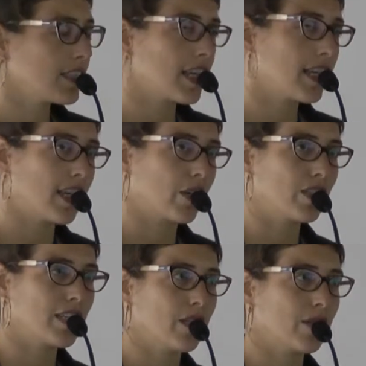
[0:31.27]
taking a
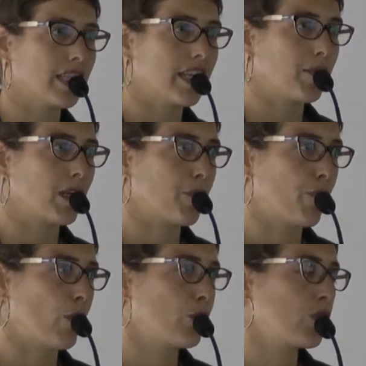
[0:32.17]
continuous dynamic
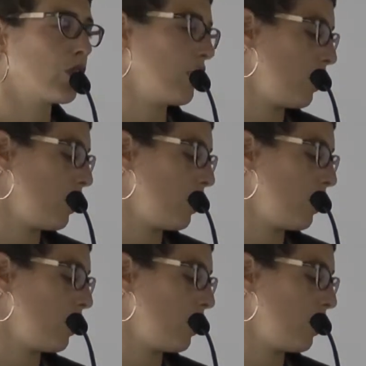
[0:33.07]
approach.